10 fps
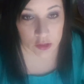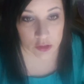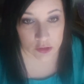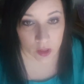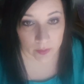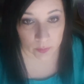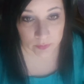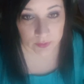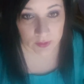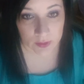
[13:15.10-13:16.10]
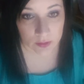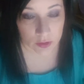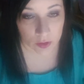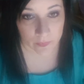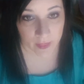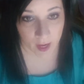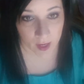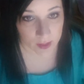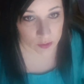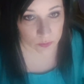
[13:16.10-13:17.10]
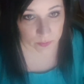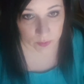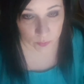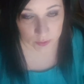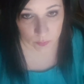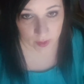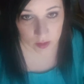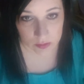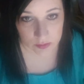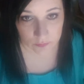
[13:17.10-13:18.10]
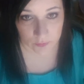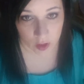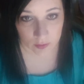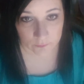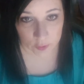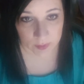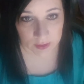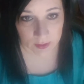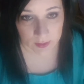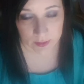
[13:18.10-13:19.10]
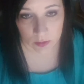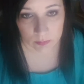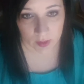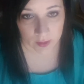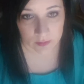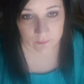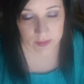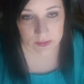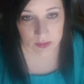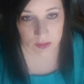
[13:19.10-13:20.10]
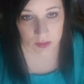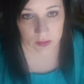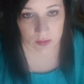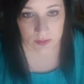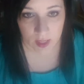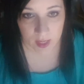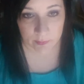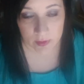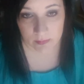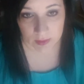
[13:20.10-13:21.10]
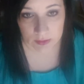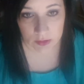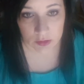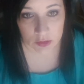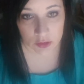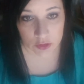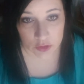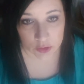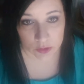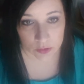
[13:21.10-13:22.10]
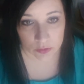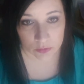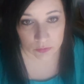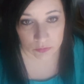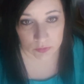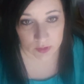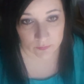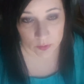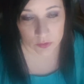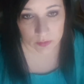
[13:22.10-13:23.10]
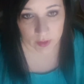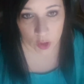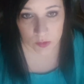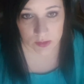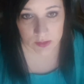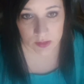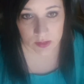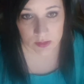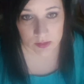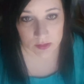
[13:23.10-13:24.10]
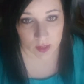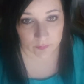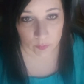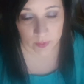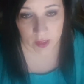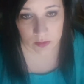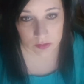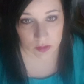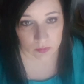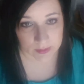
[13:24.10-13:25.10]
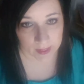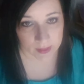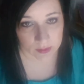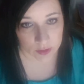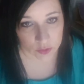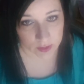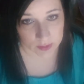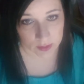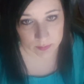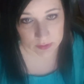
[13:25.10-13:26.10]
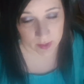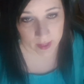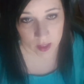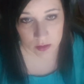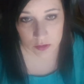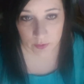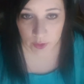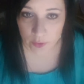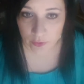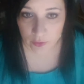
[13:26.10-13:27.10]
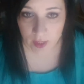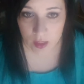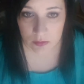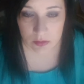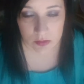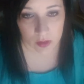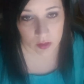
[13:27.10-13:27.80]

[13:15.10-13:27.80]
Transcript: So it really, that has really worked well so far for me, and I don't mind investing in the time or the money to give those to my hostesses. Everyone else, so again, I try to get them to my house or I go to their house.